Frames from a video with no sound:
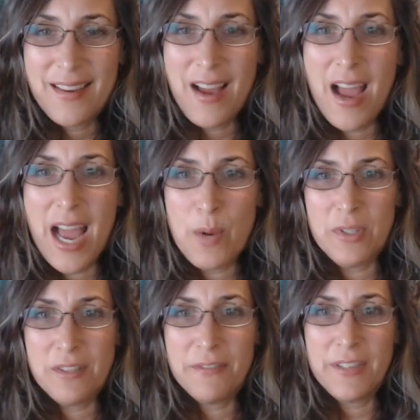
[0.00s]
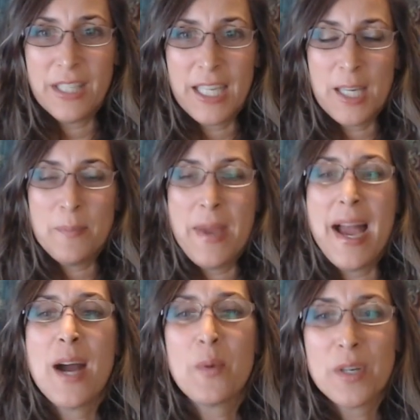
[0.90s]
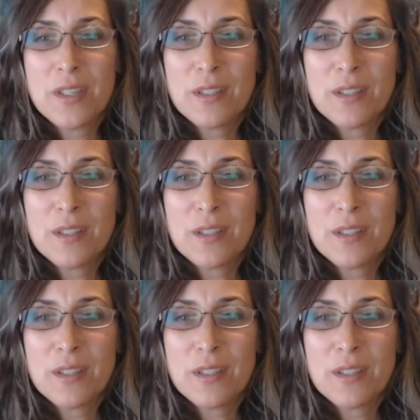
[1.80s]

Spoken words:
I was feeling empowered.